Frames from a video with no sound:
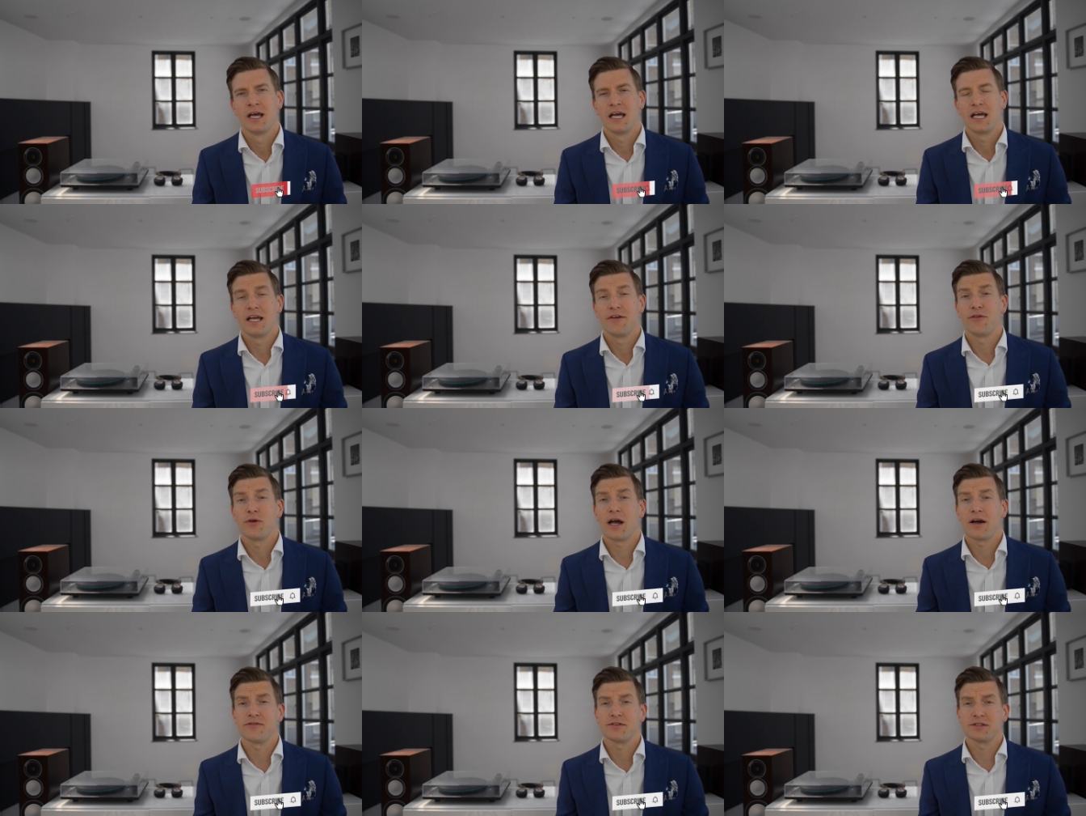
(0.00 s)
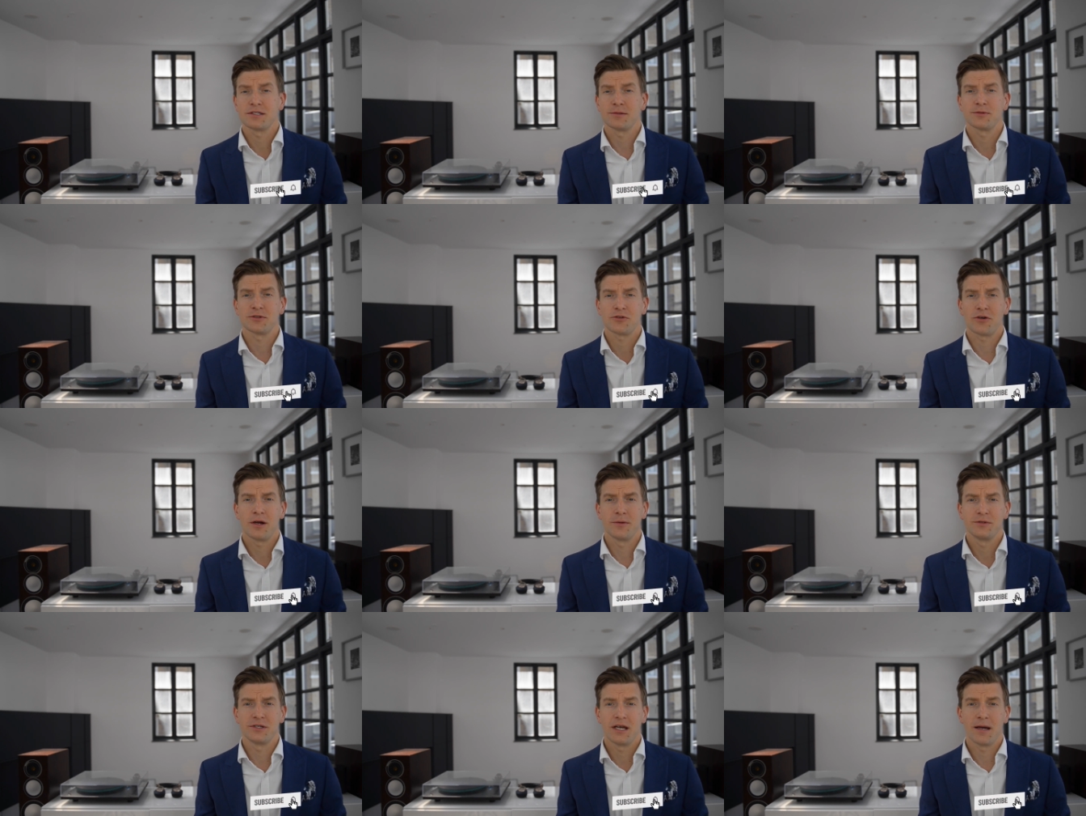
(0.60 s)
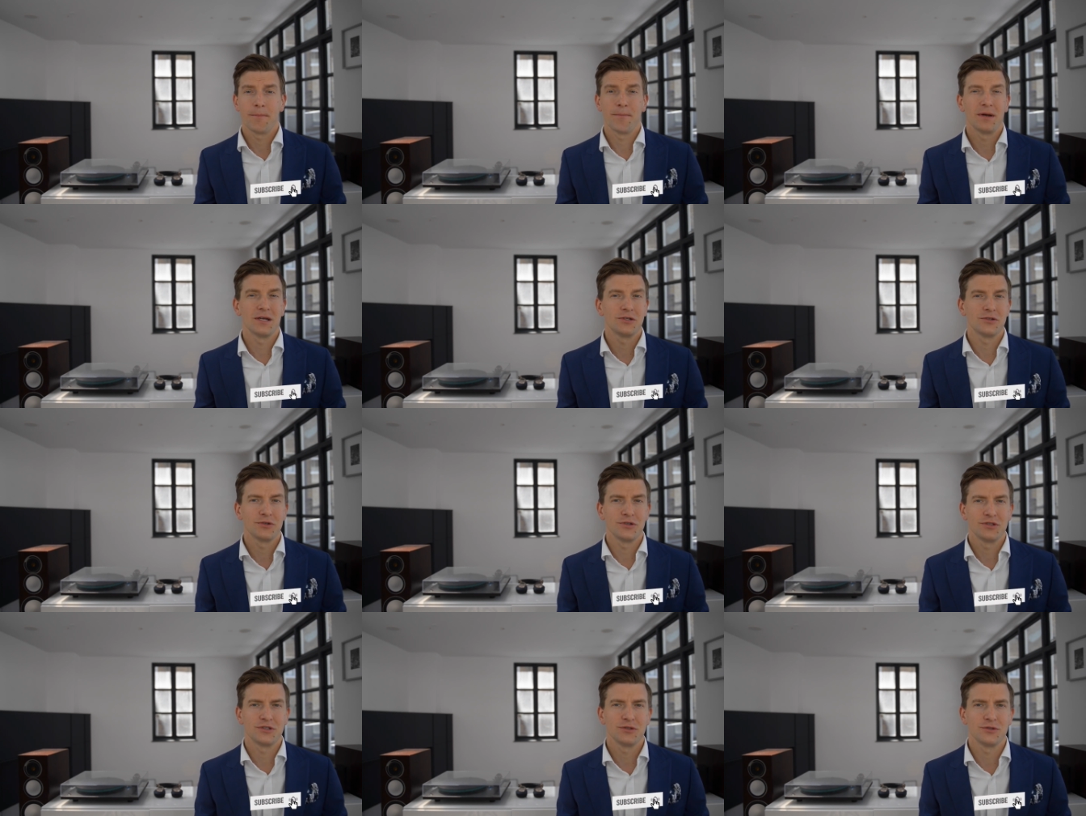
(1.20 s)
If you haven't subscribed yet, make
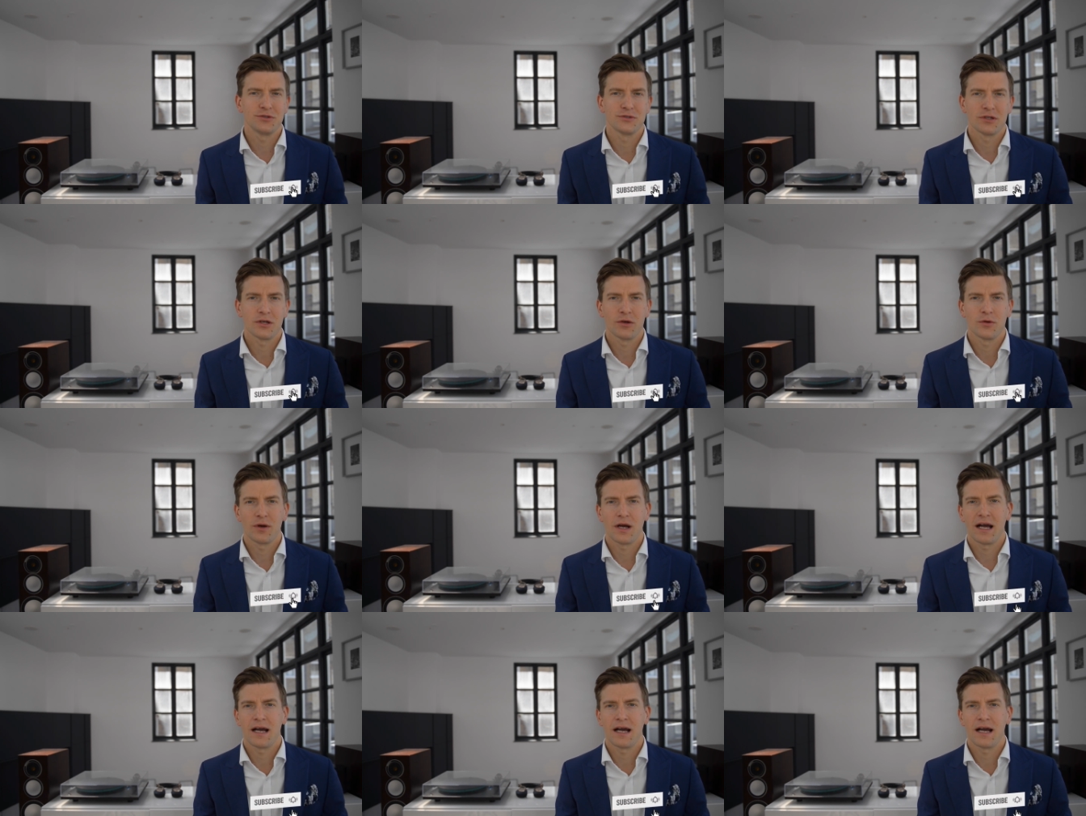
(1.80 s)
sure you do so.